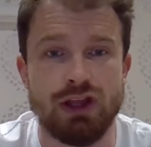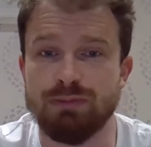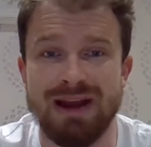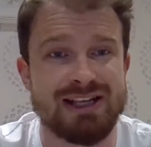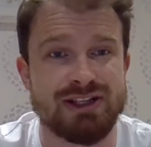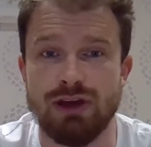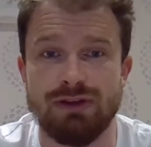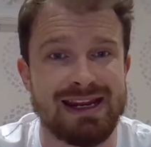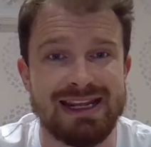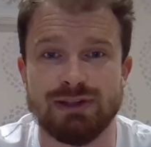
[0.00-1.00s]
Those players
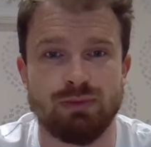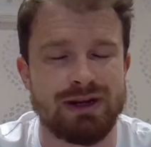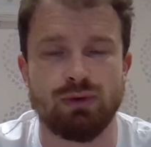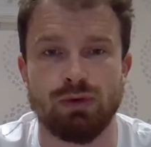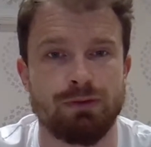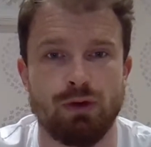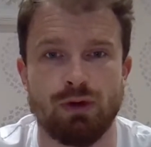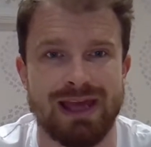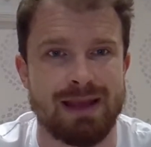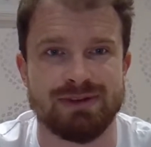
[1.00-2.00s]
know they need to win all
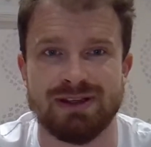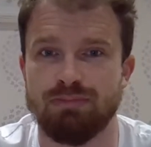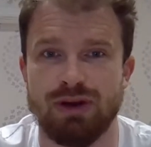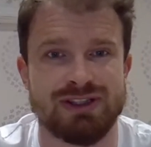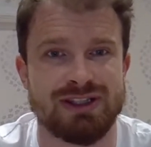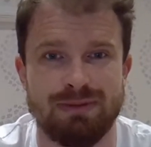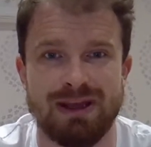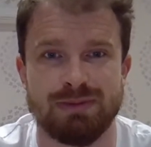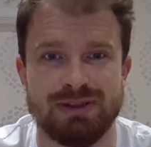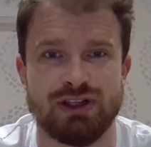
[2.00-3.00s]
4 games and put us in the
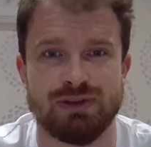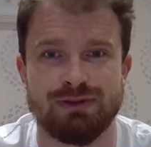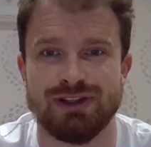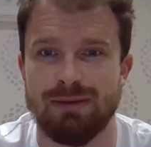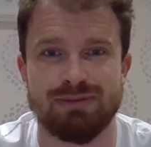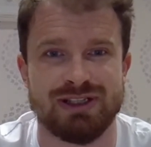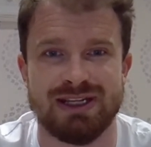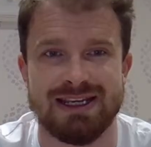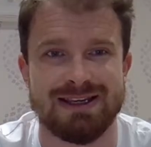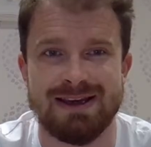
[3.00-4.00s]
best position for
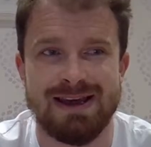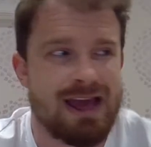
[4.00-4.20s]
Champions League.